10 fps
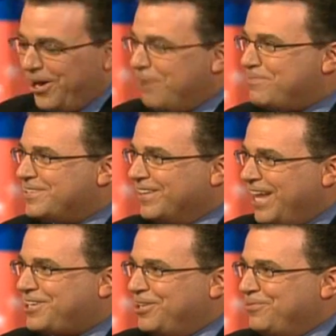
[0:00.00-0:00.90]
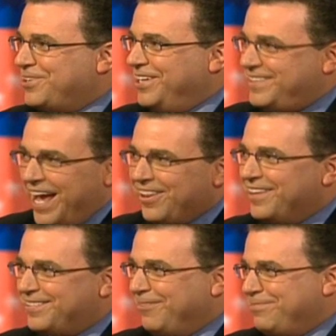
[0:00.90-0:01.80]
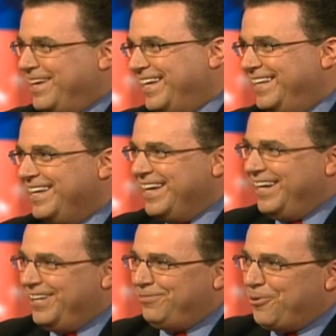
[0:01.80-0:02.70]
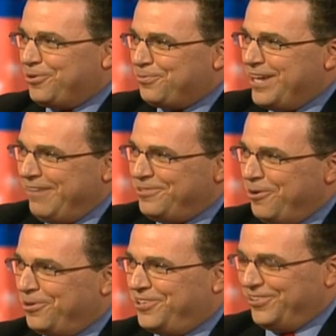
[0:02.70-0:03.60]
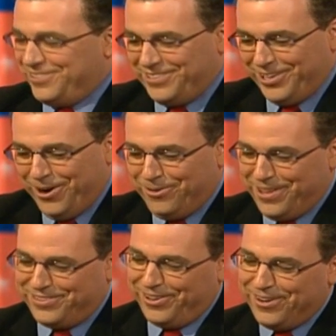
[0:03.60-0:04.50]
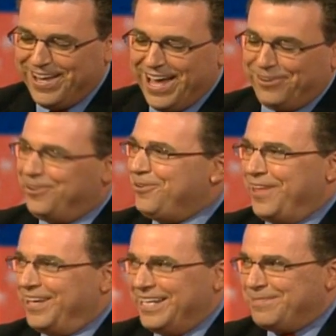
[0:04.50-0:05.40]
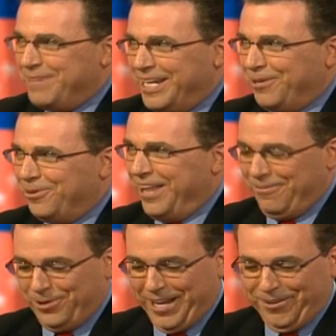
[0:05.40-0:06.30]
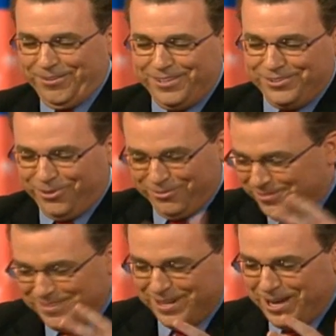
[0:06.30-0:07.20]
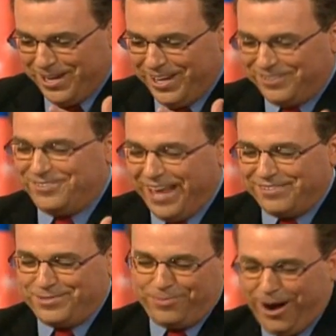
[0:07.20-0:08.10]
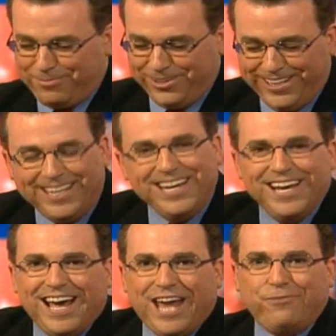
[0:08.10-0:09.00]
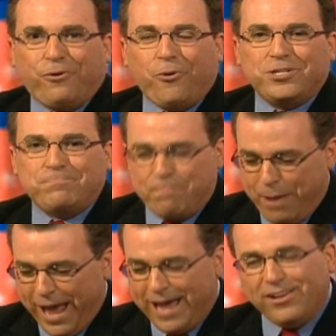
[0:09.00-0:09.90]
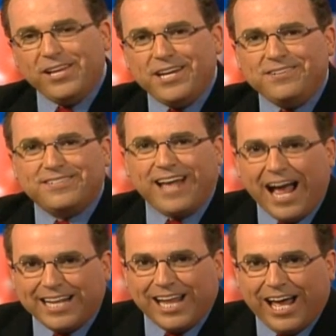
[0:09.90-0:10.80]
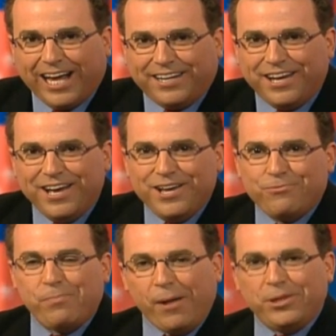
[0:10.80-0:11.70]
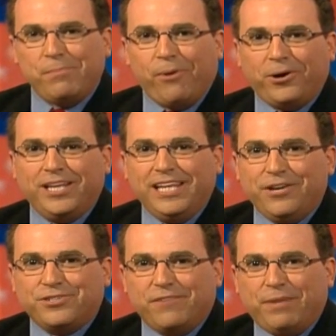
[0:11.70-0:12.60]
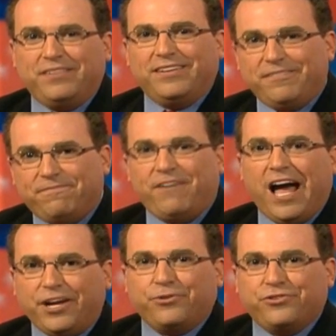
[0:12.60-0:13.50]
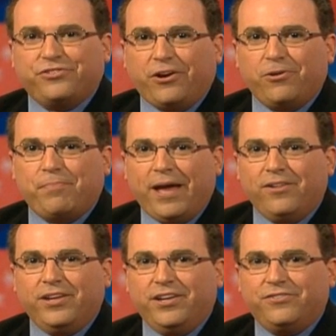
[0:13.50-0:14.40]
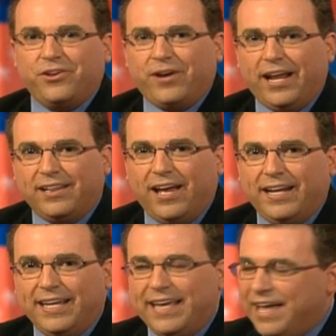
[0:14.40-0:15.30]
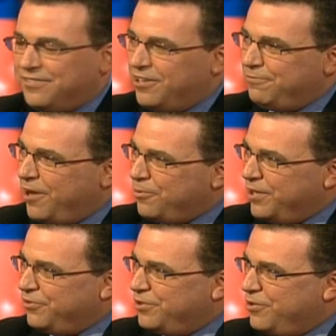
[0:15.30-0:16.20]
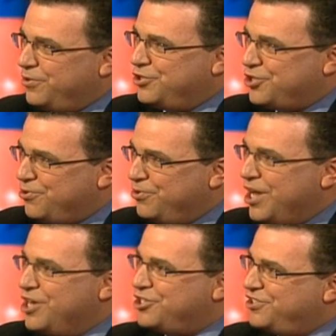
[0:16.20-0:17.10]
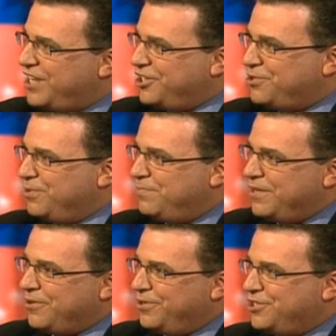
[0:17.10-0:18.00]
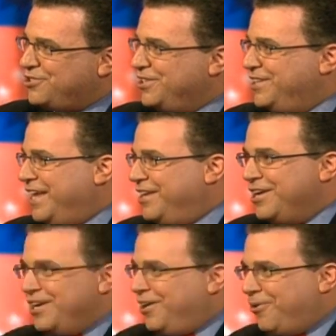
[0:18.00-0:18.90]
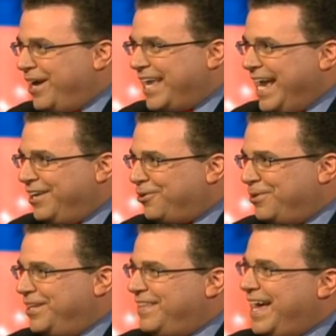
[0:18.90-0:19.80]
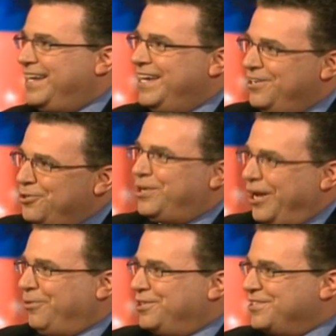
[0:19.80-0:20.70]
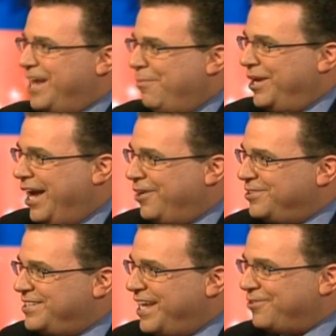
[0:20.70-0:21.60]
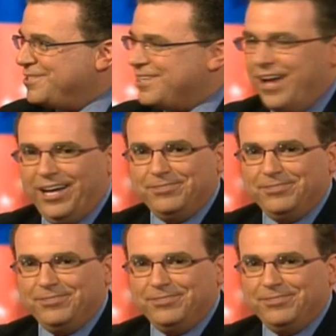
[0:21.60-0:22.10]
up this election, it was going to tell us something. And uh, of course, we have no results to go with. So I don't know that its meaning will ever get sort of uh, assessed properly. And of course, been sidelined. Republican Party leaders have basically fired Sarah Palin as their headlining guest at a fundraiser dinner in June. She said she would be there initially, then, oh, I can't agree to that. Newt Gingrich has now been hired to take her slot.